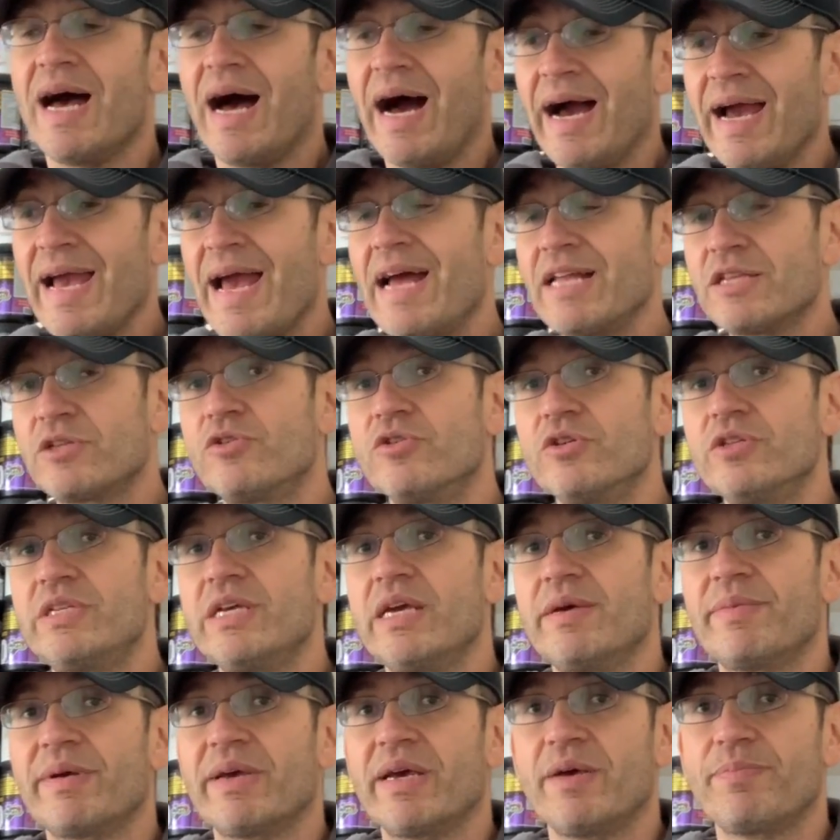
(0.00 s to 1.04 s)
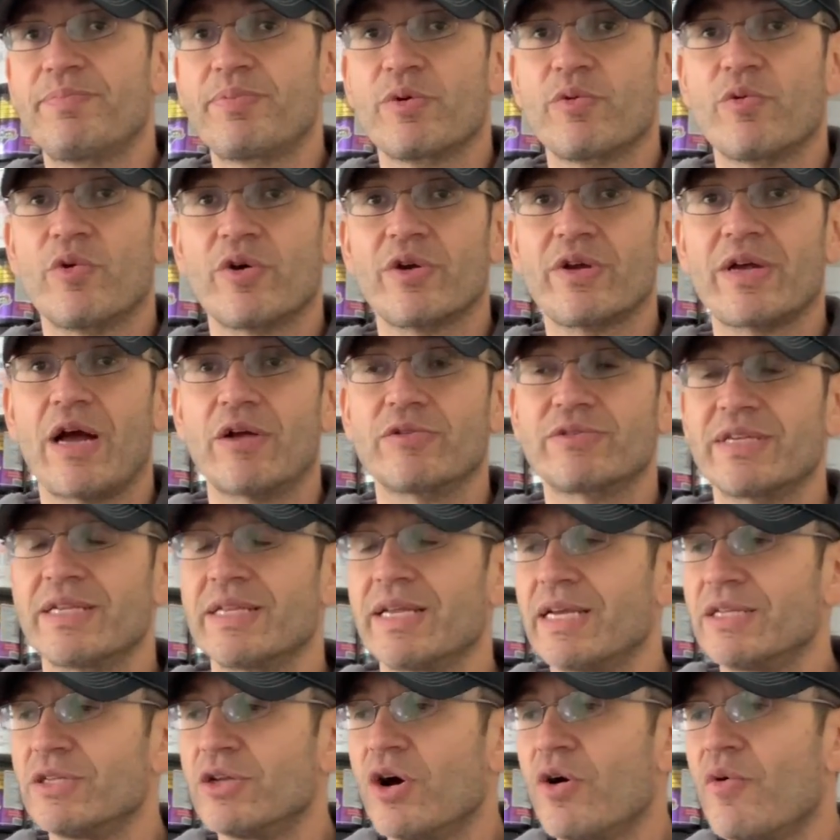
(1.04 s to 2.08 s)
I had good D M A A pre-workouts, and
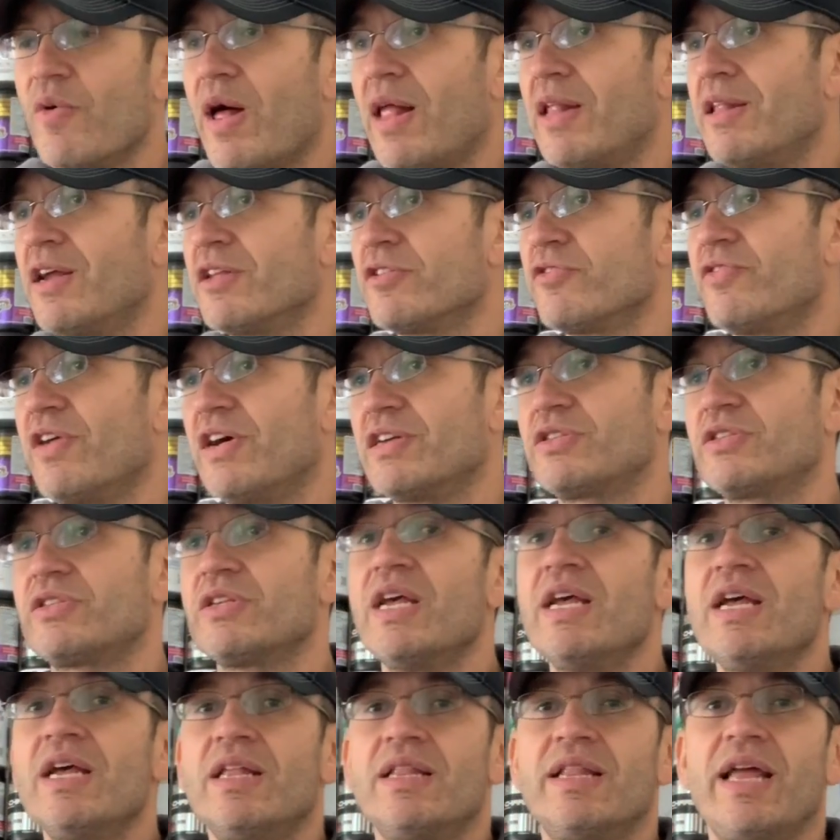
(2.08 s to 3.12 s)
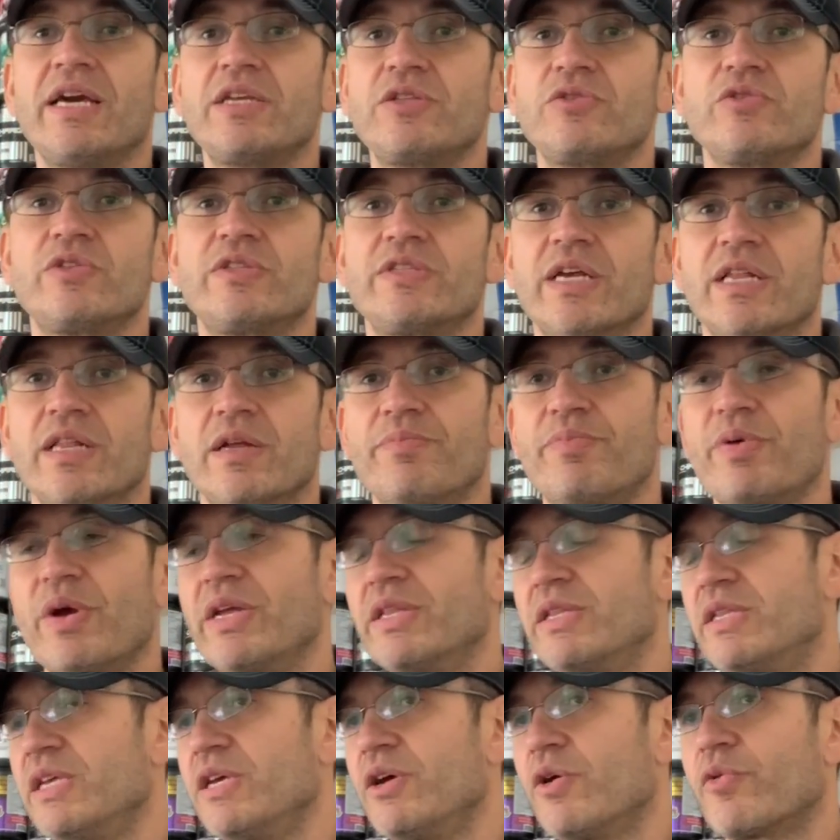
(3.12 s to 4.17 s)
I know a lot of us like to
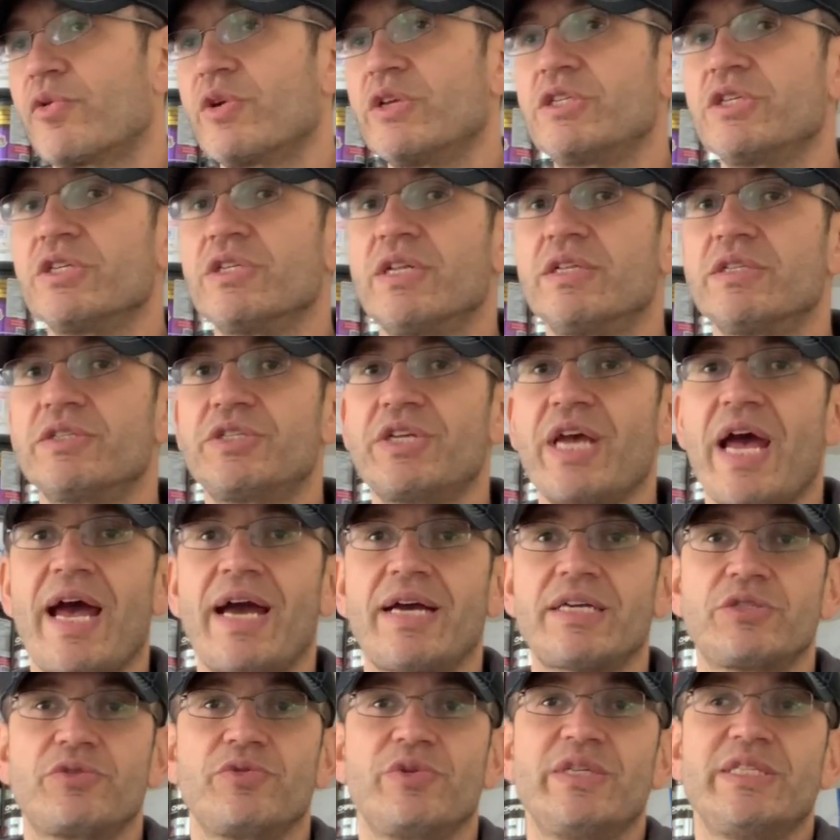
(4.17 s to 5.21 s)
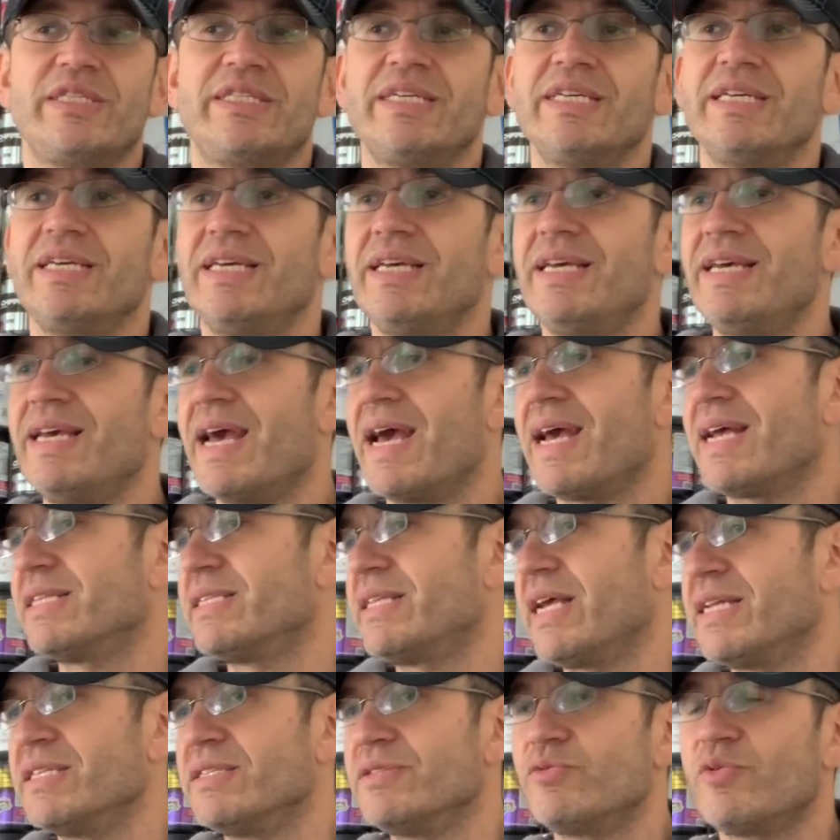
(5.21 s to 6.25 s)
celebrate the original Jack three D and,
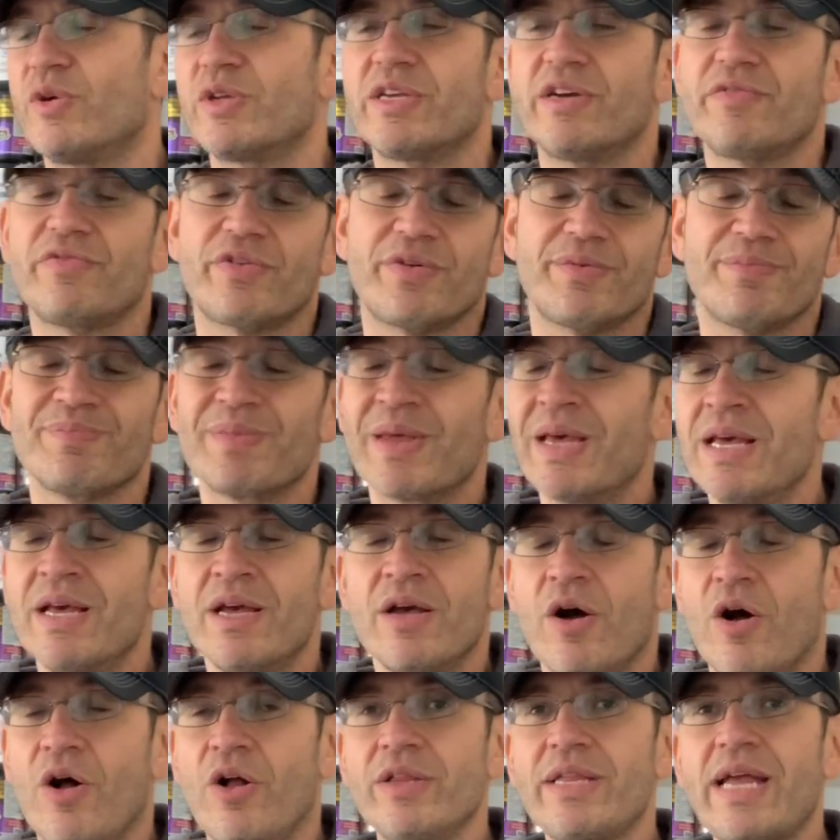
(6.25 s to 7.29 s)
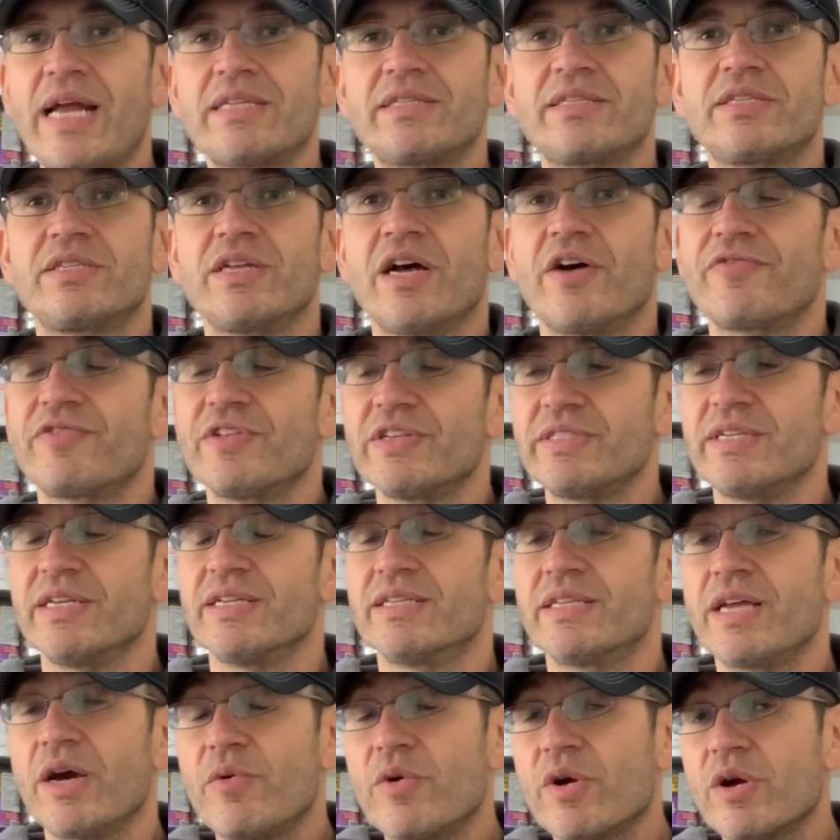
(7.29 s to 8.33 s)
and whatever. All that stuff,
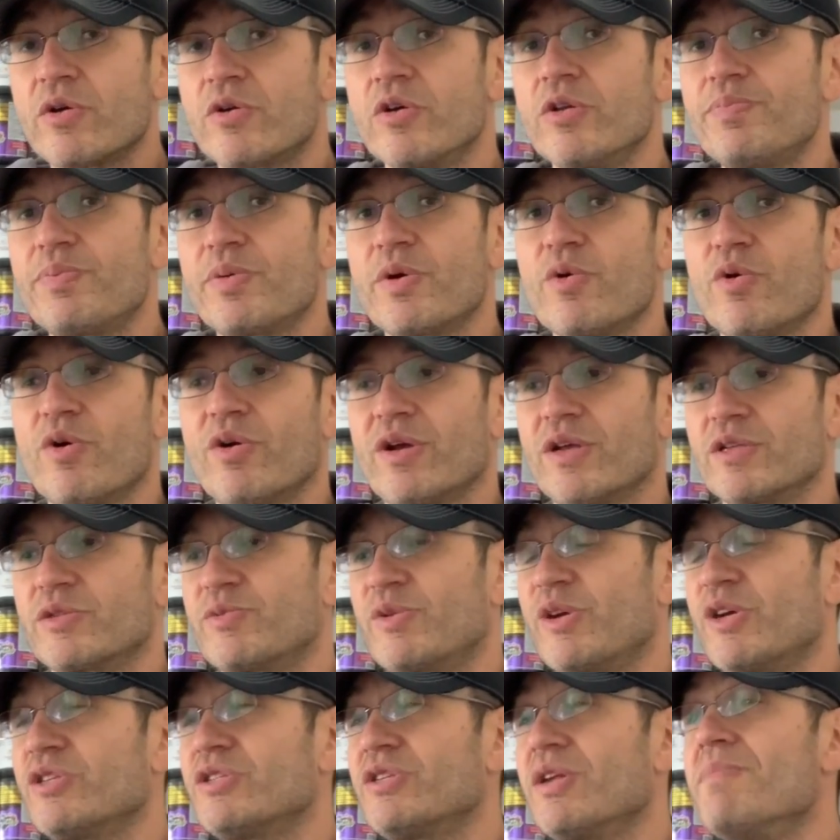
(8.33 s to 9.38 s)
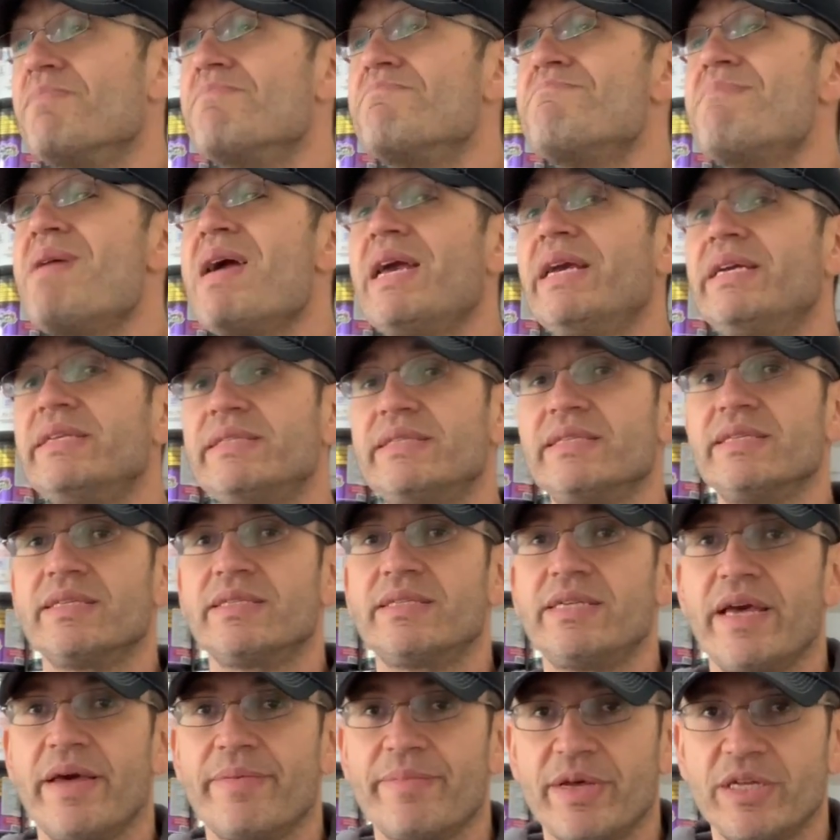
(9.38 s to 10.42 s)
listen, there were good pre-workouts. There's amazing
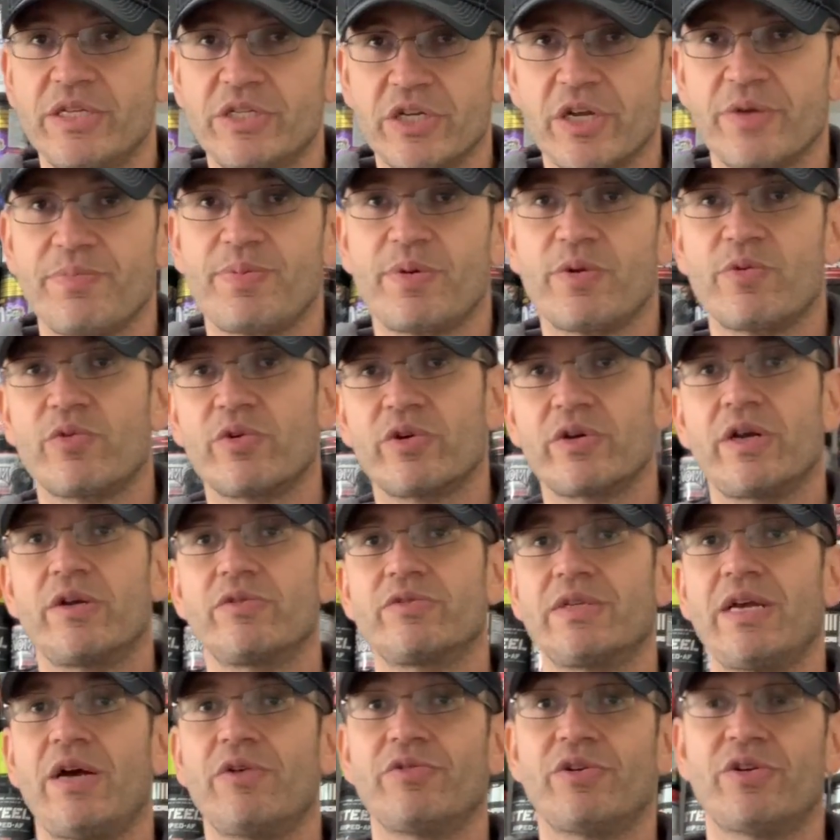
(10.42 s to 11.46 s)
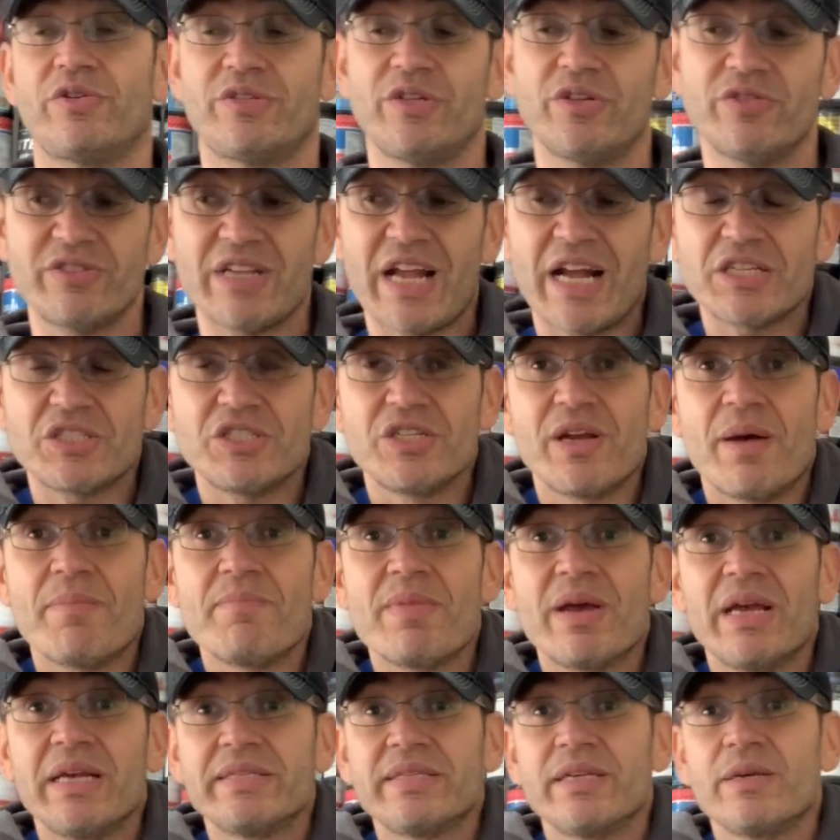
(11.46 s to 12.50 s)
D M H A pre-workouts out there. There's actually
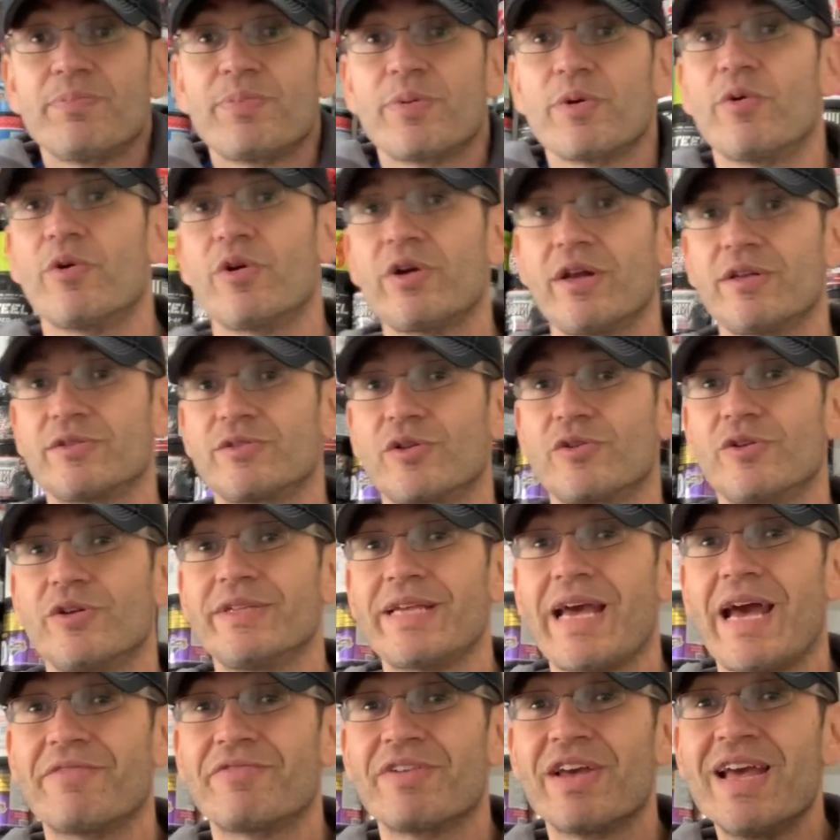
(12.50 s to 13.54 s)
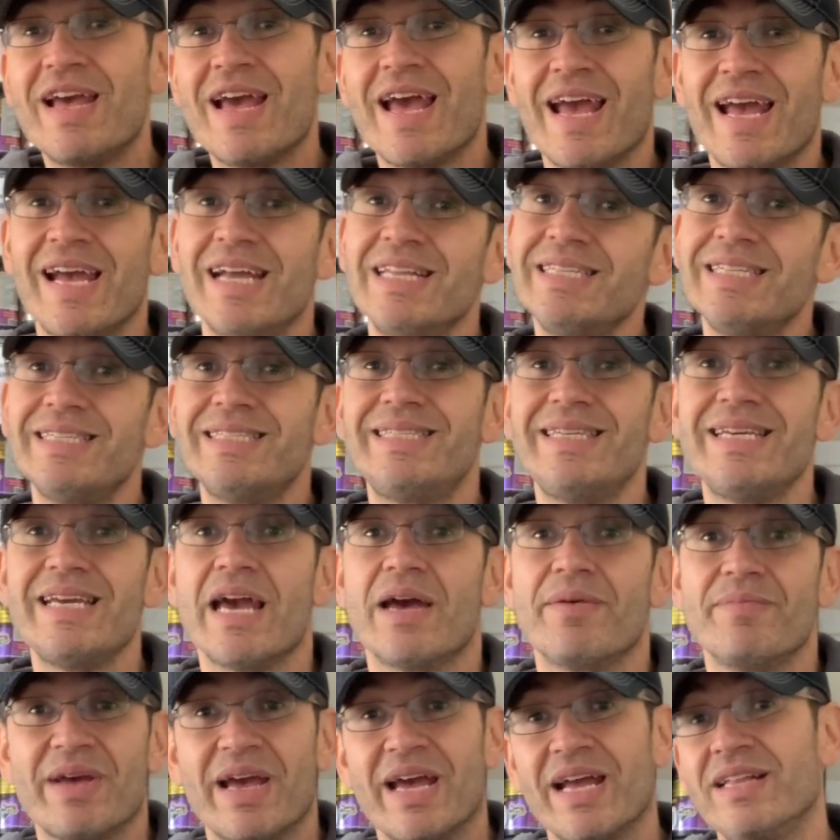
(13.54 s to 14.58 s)
amazing pre-workouts that don't have any D
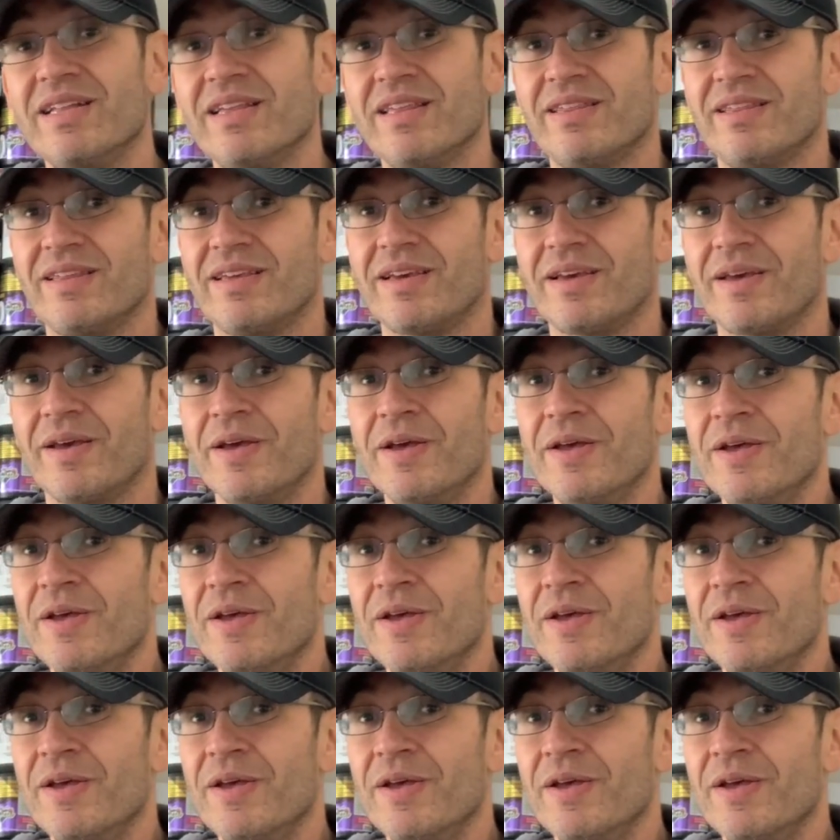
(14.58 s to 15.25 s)
M anything.